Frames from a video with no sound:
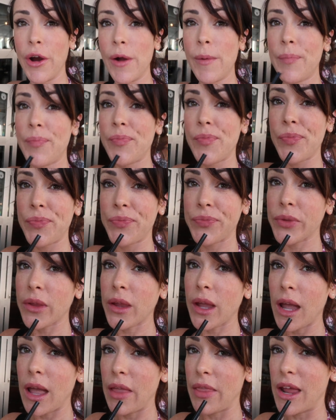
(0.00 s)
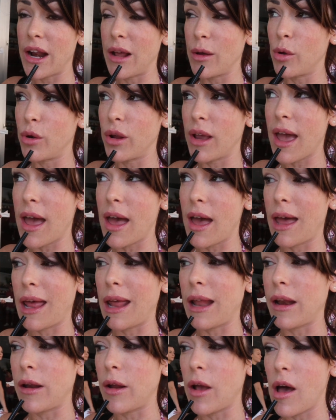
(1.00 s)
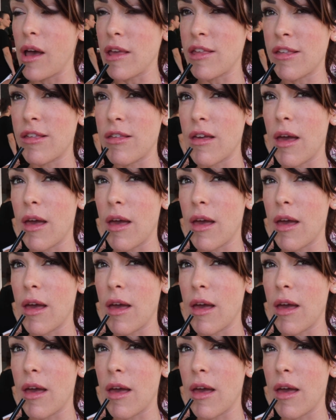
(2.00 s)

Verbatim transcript: And then I'm gonna get an iced